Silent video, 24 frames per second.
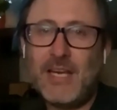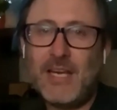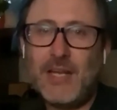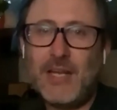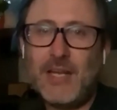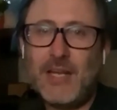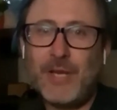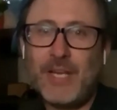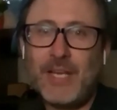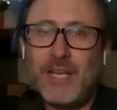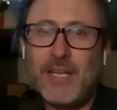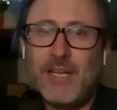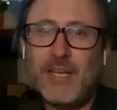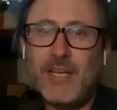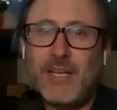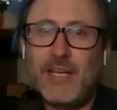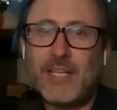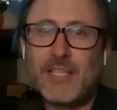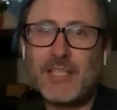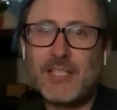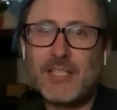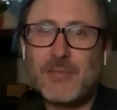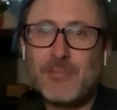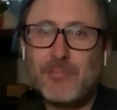And we're in
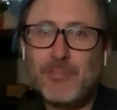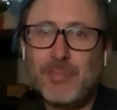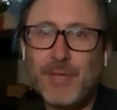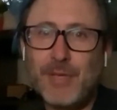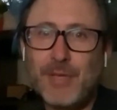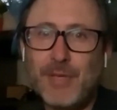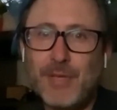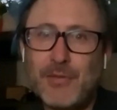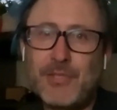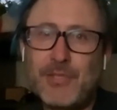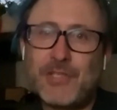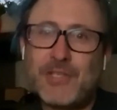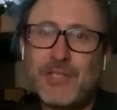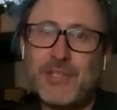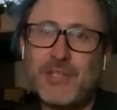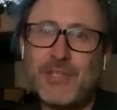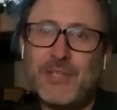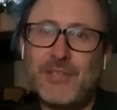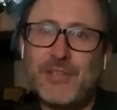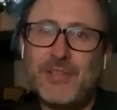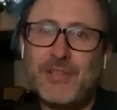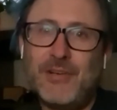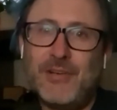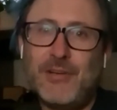an
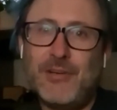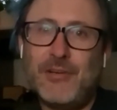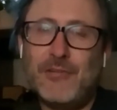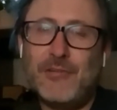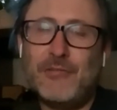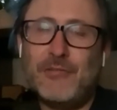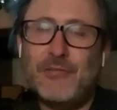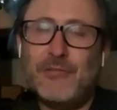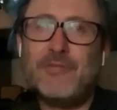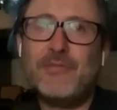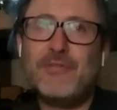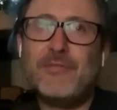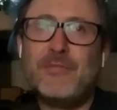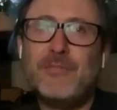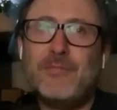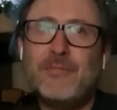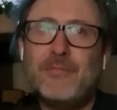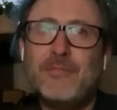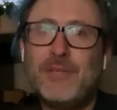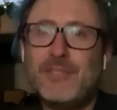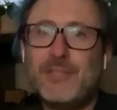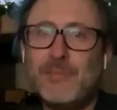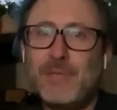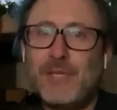explosion of
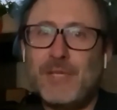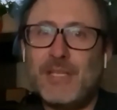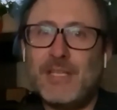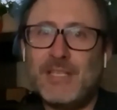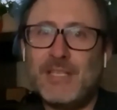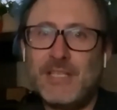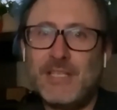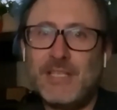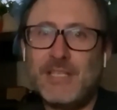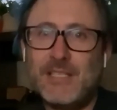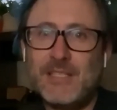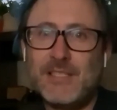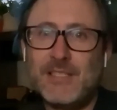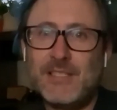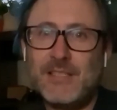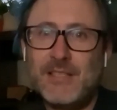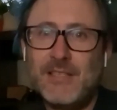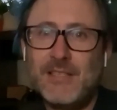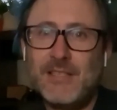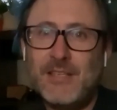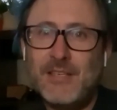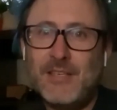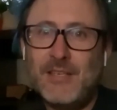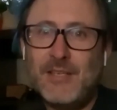possibilities.
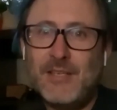